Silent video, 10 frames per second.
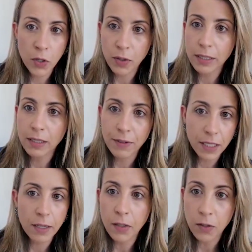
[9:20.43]
curative
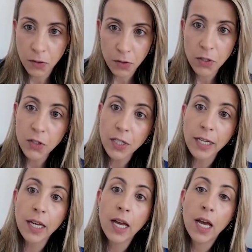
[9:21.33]
intent
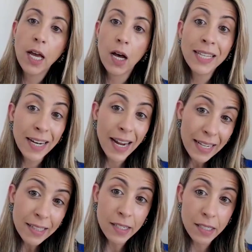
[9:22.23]
surgery that
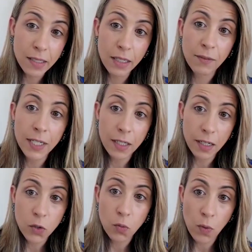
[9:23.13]
had received at
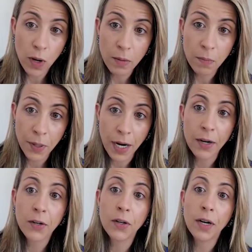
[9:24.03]
least one
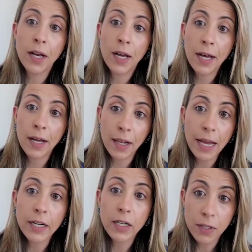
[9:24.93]
prior
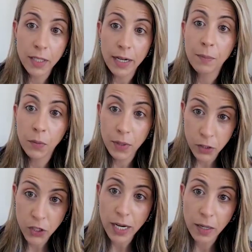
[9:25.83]
line of therapy
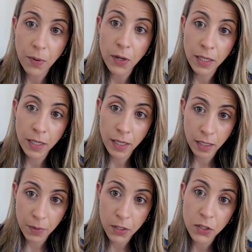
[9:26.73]
with checkpoint
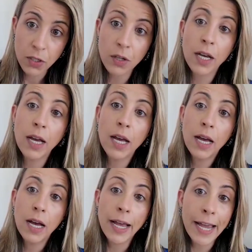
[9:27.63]
inhibition,
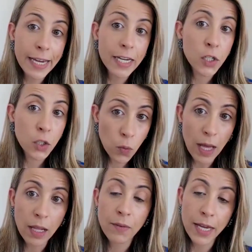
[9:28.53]
age
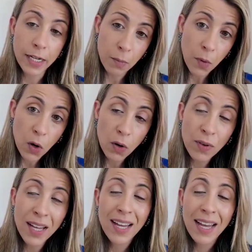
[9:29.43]
12 and above.
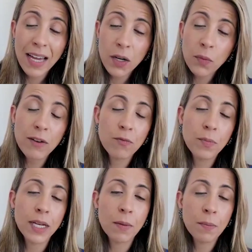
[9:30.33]
And we have
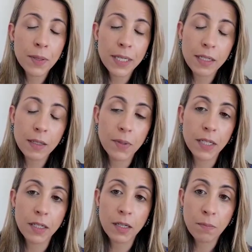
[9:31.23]
been pretty
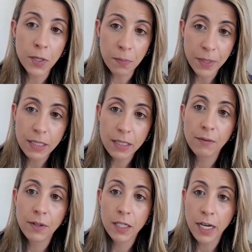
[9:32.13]

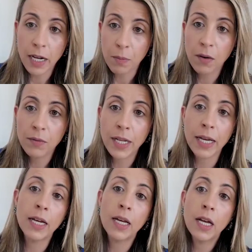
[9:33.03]
permissive in terms of
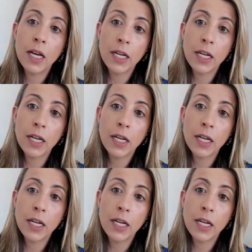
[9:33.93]
the